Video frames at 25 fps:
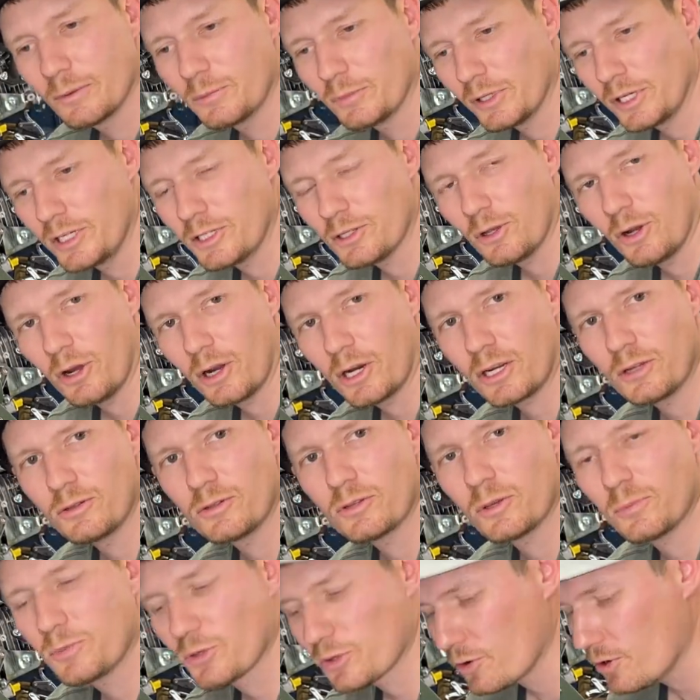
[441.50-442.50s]
Please like
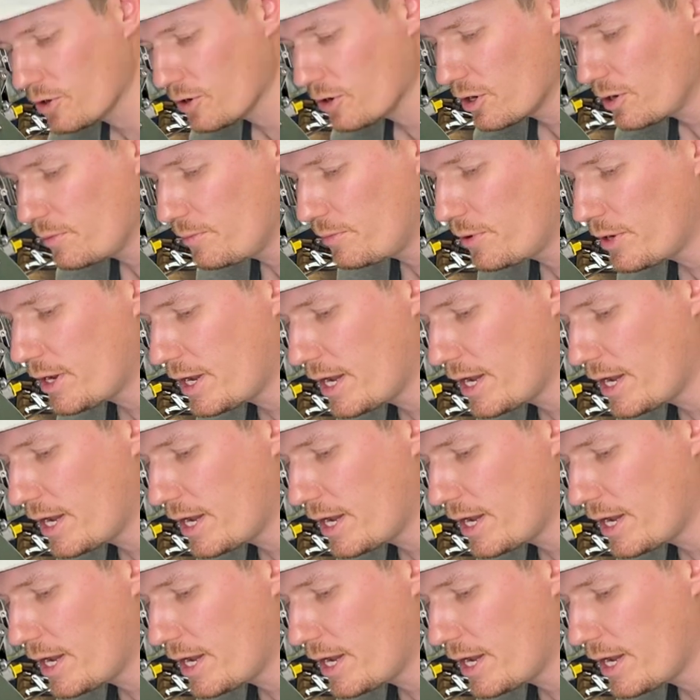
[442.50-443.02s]
and subscribe.